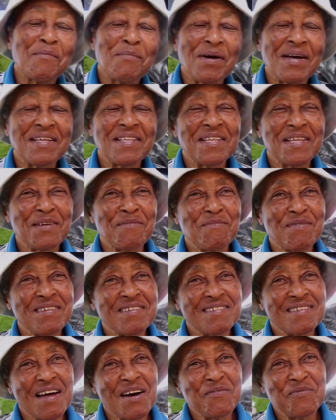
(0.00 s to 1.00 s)
My name
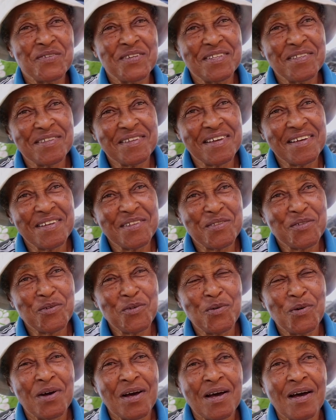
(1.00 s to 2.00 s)
is Daphne Keto.
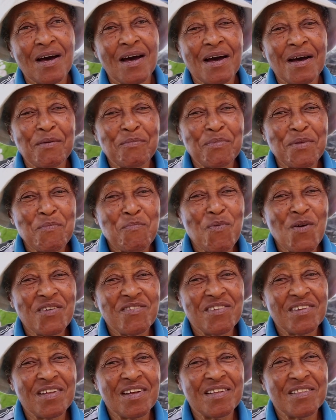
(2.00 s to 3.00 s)
I'm the
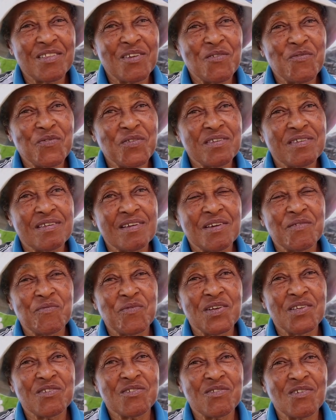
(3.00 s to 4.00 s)
president of the St.
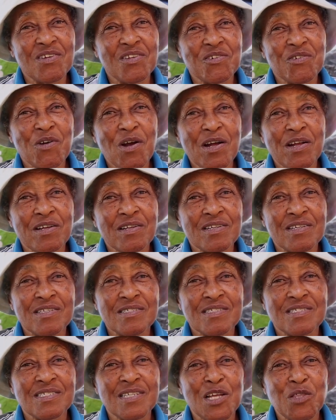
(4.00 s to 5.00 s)
Vincent and the
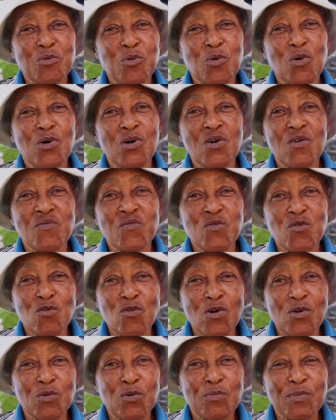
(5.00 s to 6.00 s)
Grenadines Network of
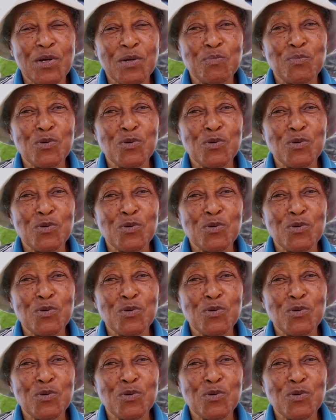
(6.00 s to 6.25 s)
Rural Women